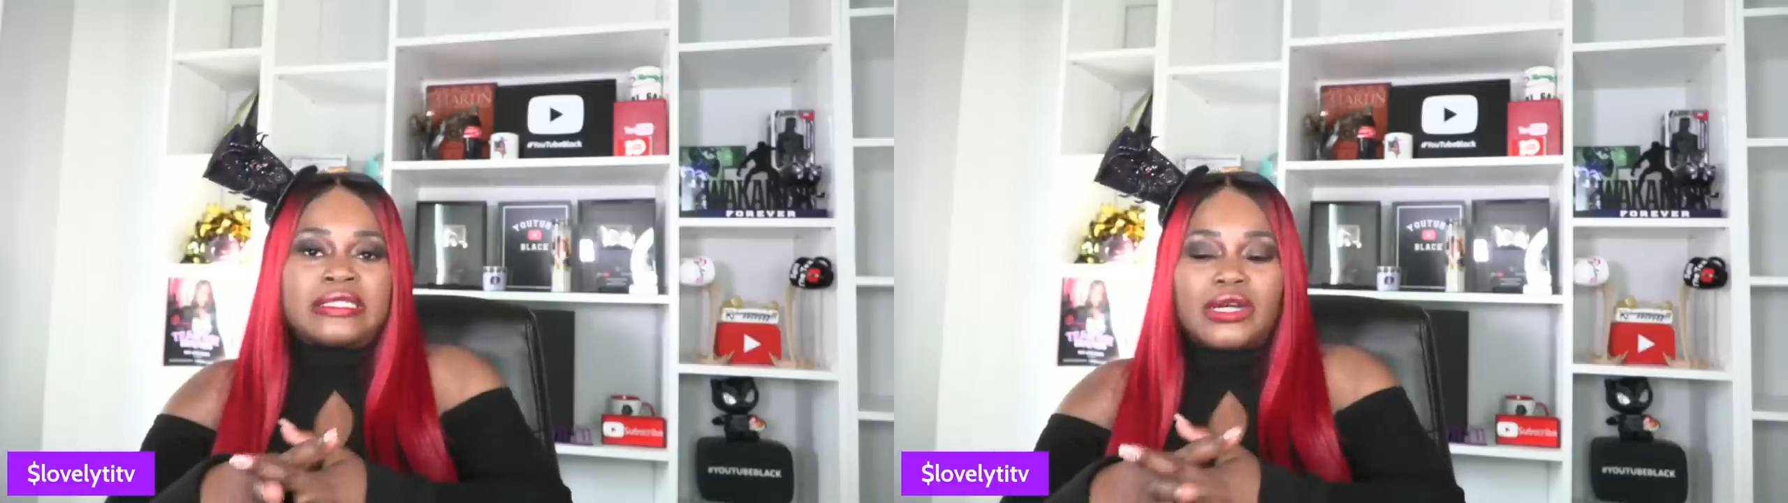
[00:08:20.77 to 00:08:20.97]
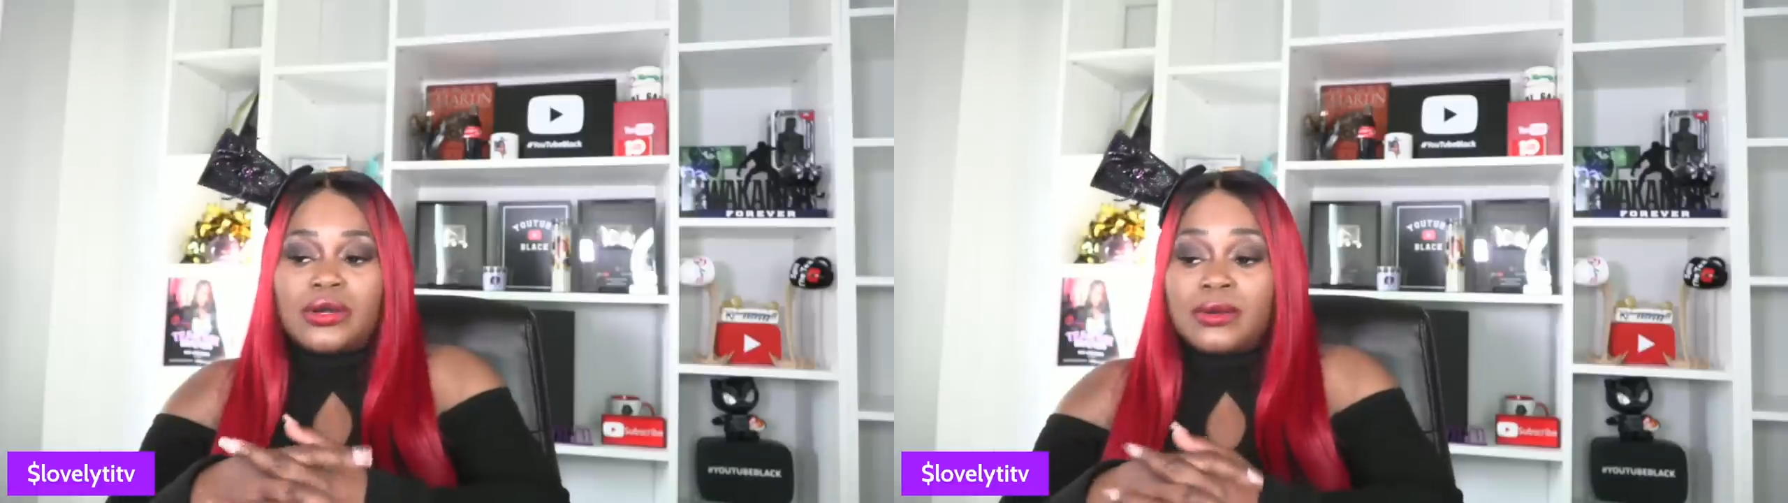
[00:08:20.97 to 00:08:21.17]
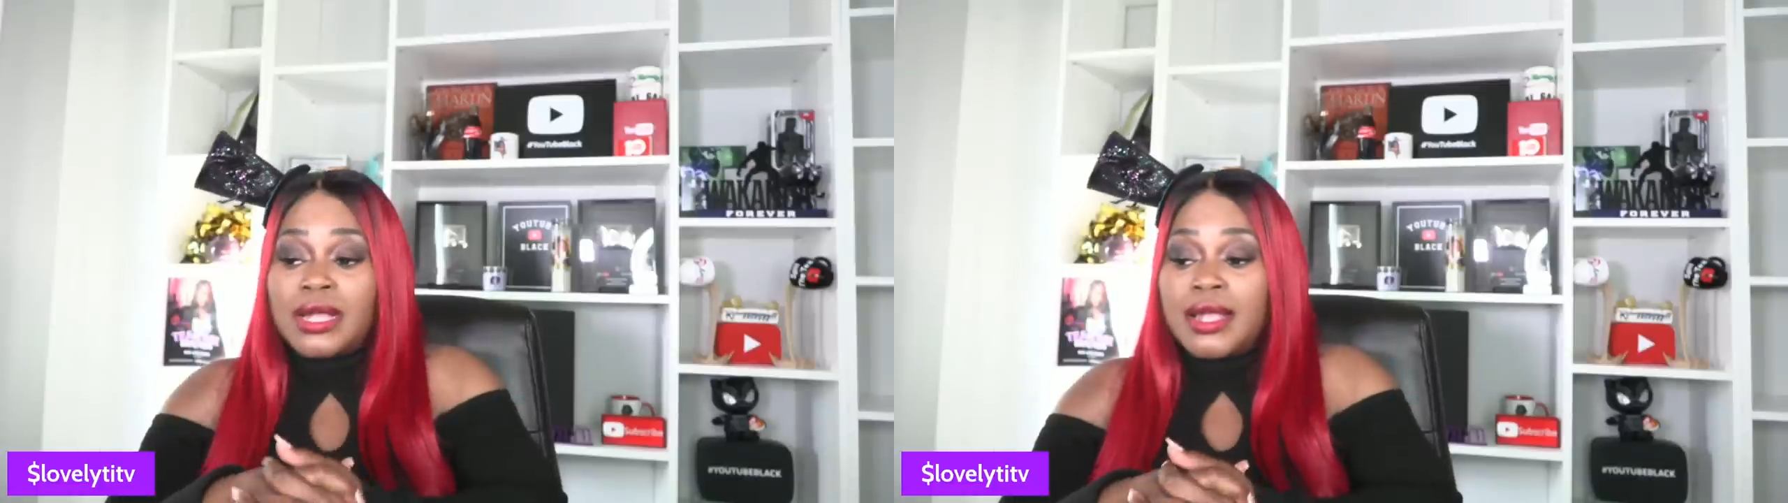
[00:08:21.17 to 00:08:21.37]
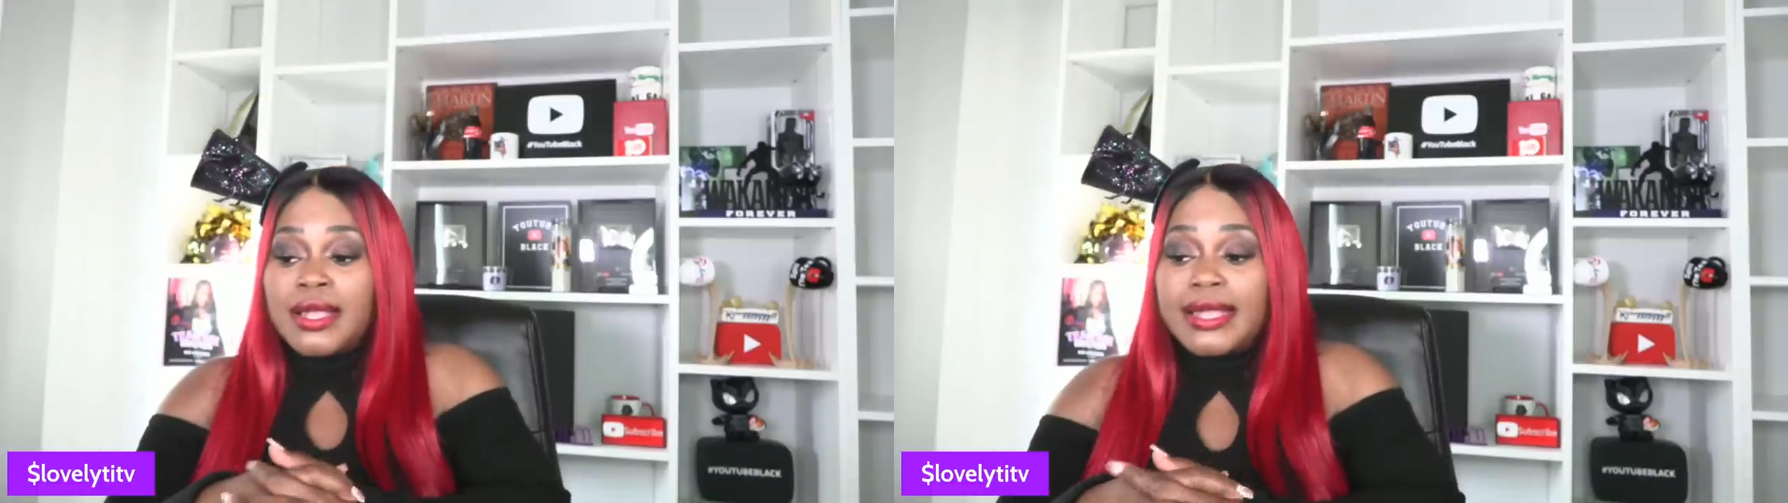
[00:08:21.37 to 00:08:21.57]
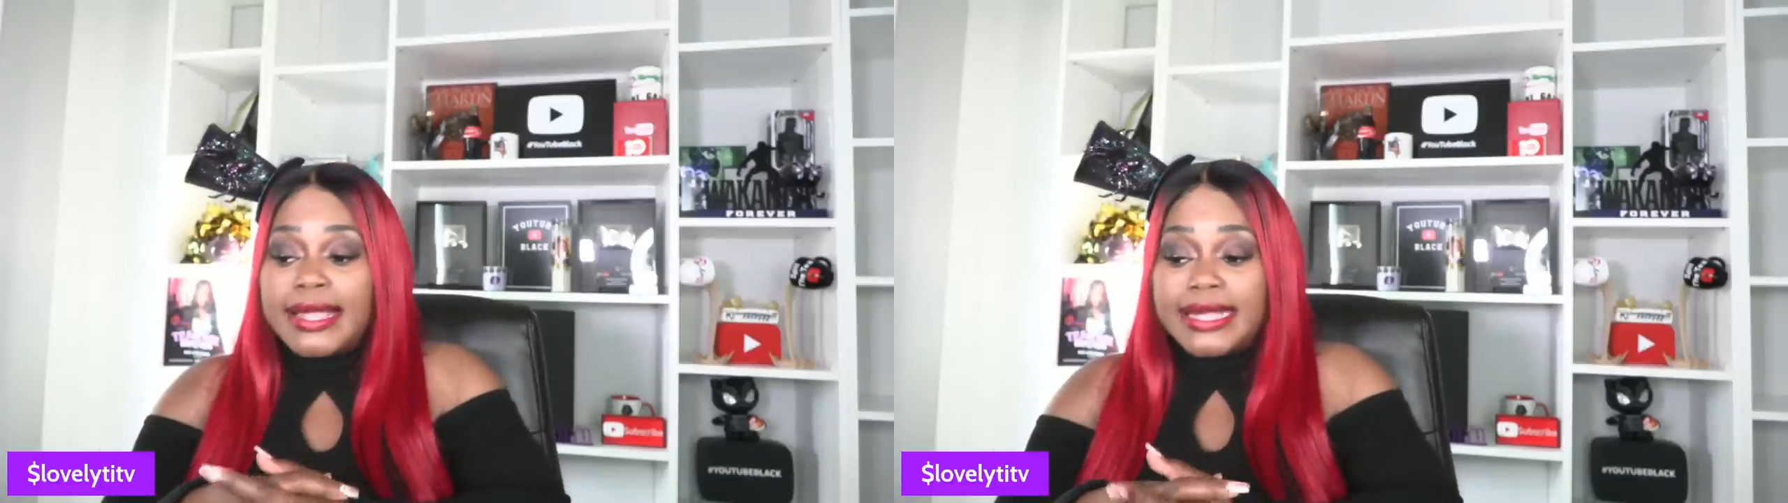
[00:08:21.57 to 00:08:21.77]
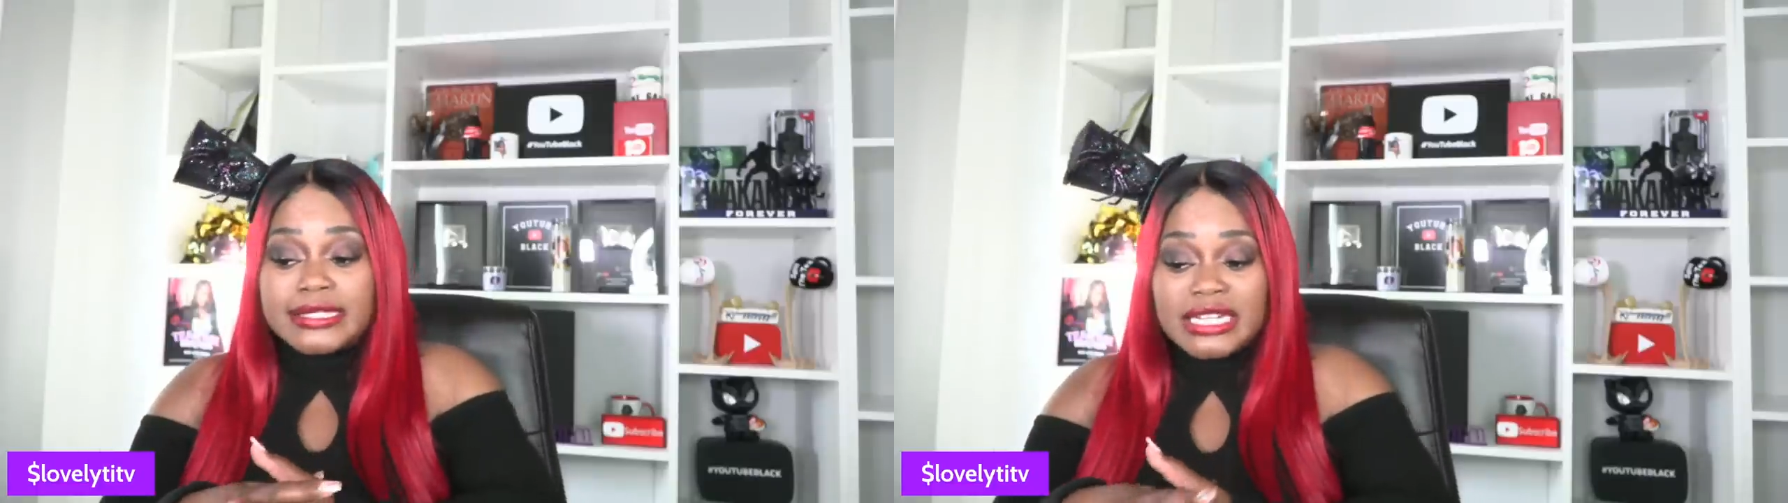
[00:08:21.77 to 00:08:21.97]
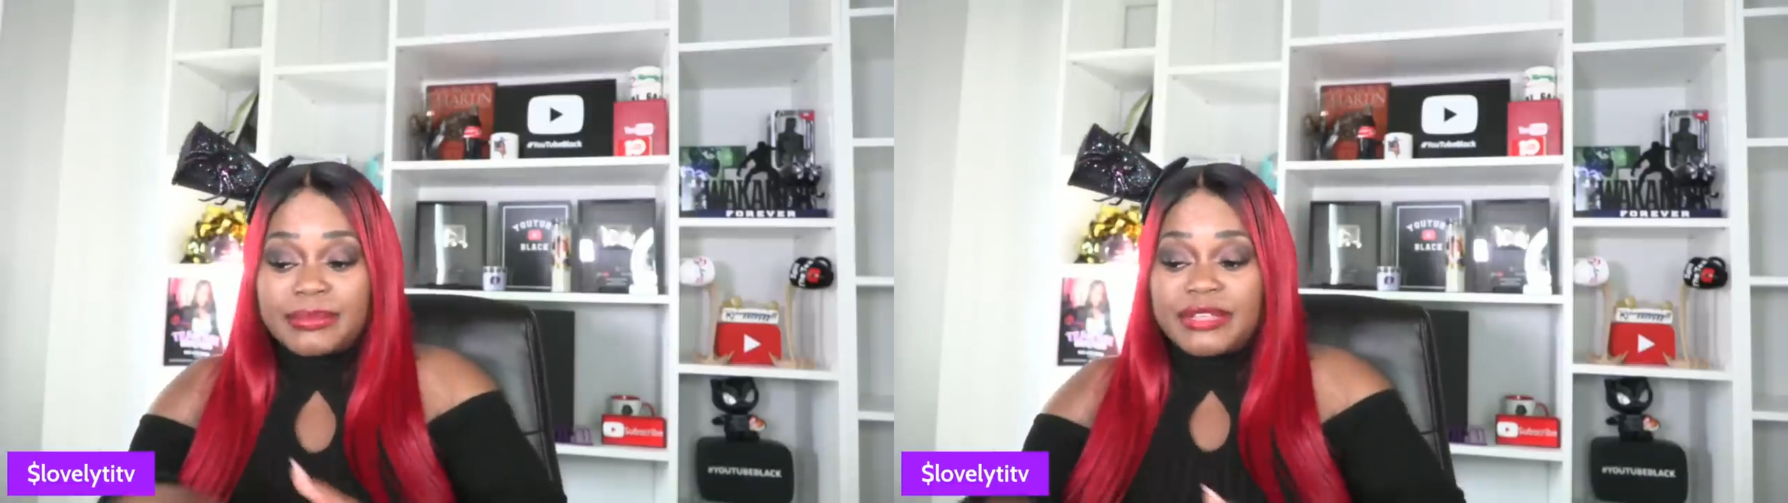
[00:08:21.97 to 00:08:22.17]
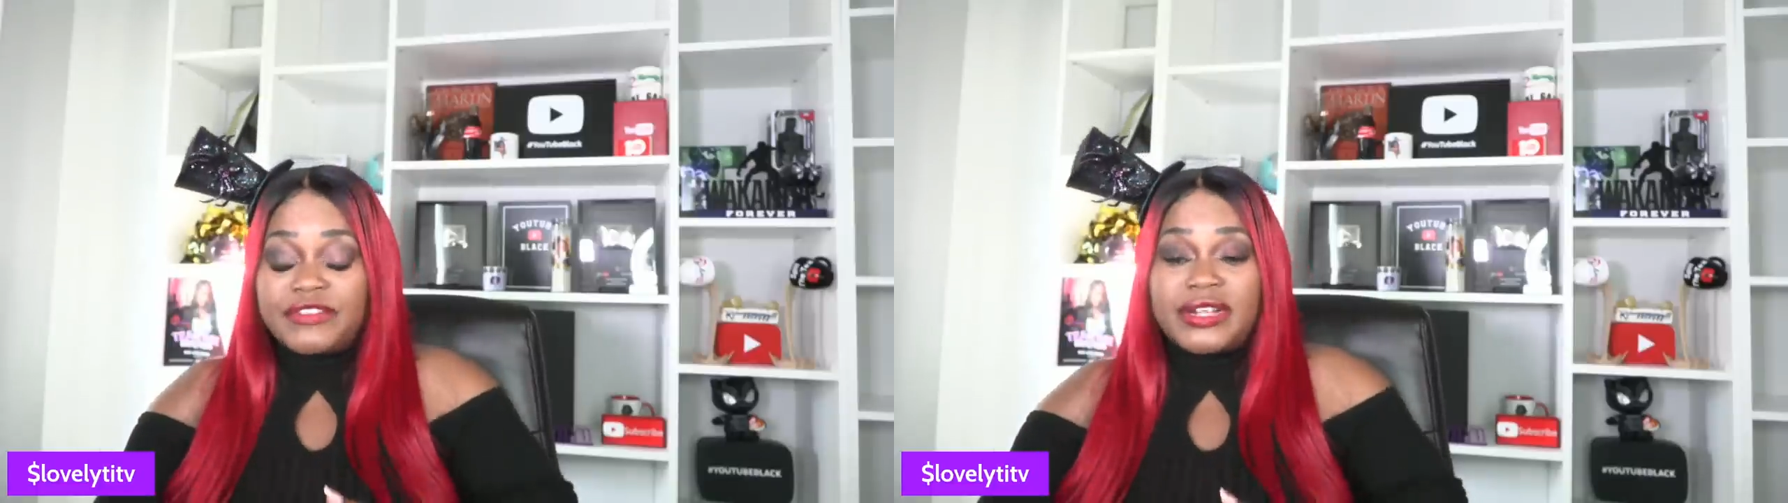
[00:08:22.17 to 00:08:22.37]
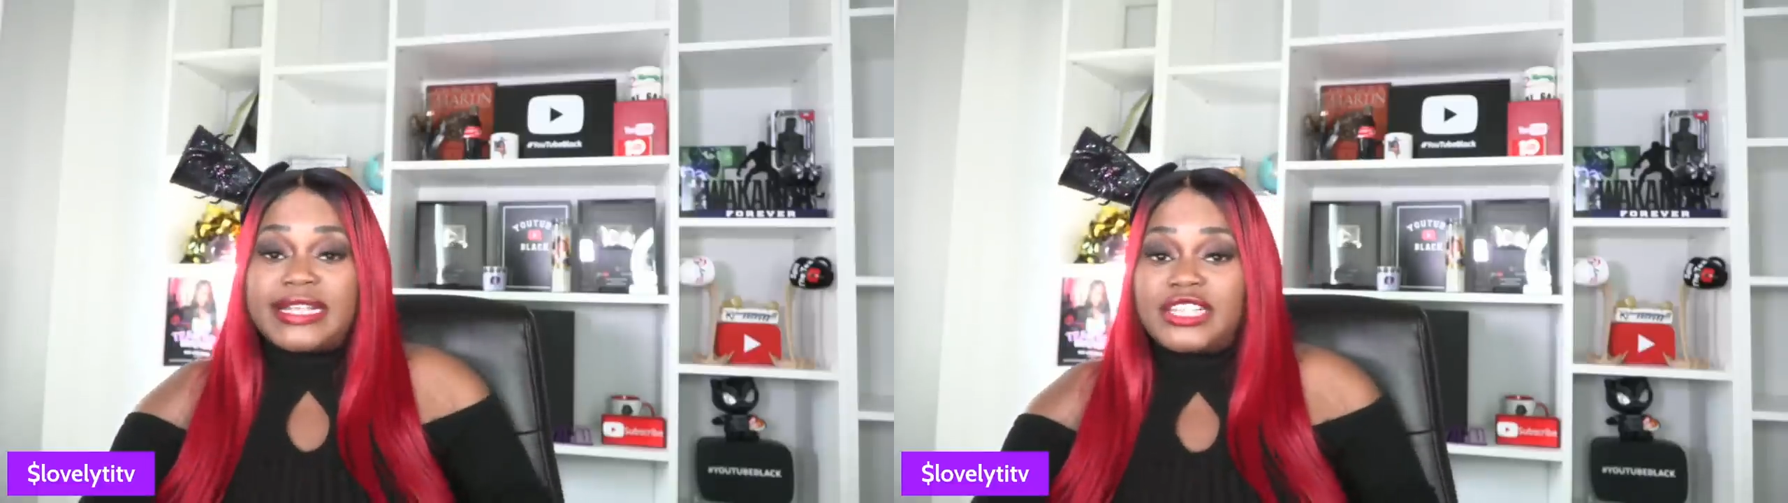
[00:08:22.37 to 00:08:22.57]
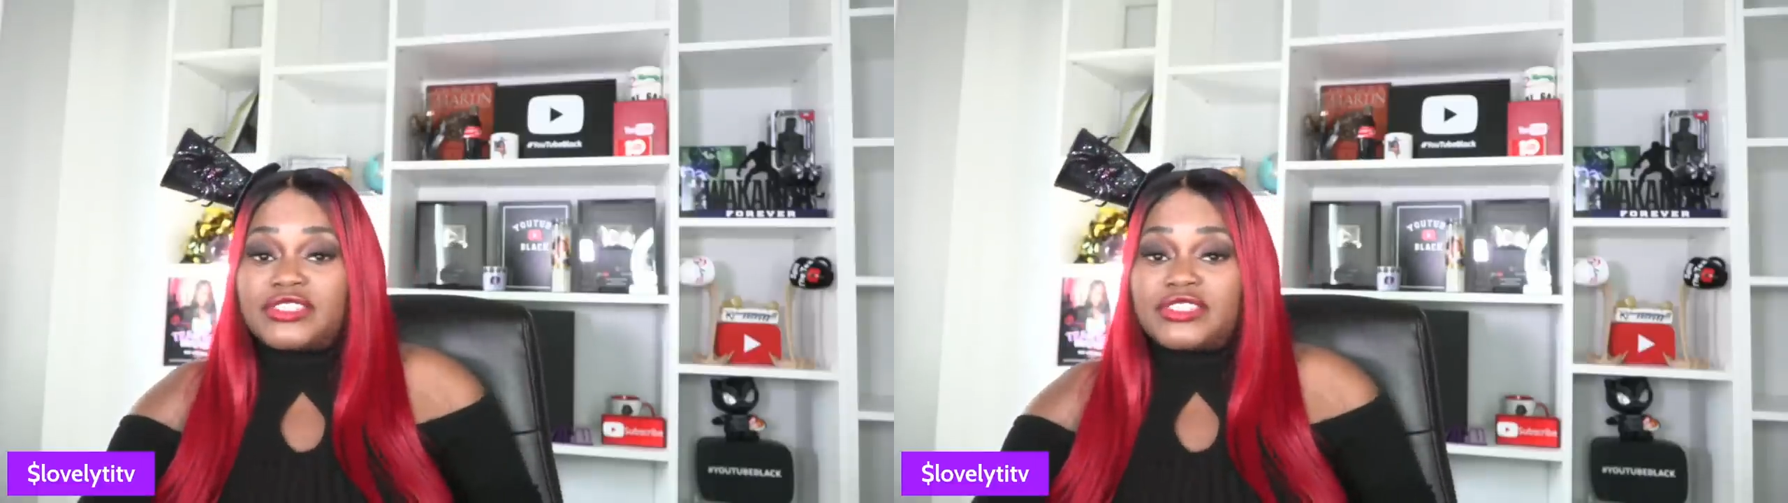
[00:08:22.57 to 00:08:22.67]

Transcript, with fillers: So it's going to be very